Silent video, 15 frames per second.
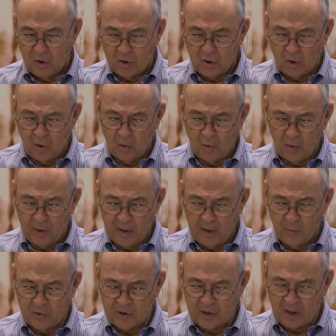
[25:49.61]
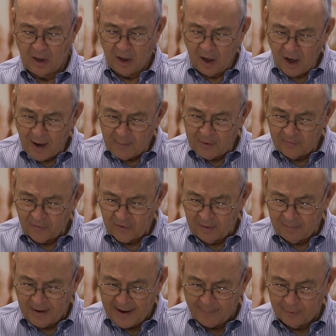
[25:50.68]
So it was common for the
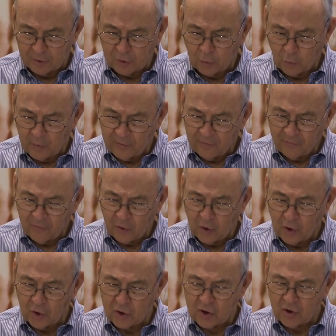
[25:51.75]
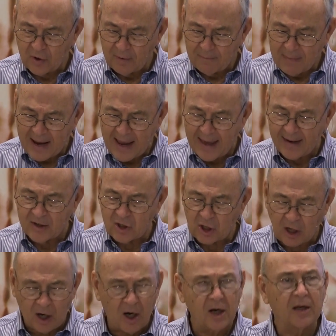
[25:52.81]
Bible to refer to the man as a
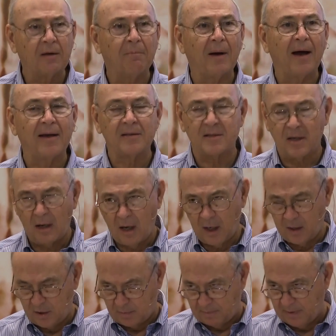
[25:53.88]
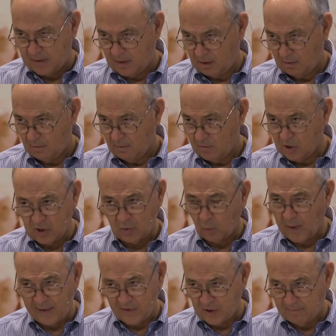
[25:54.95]
concubine's husband, just a
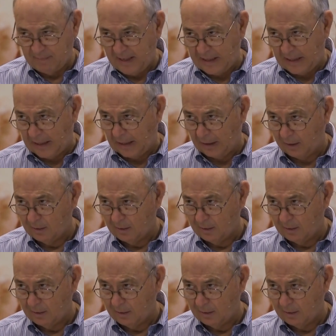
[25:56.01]
way of speaking.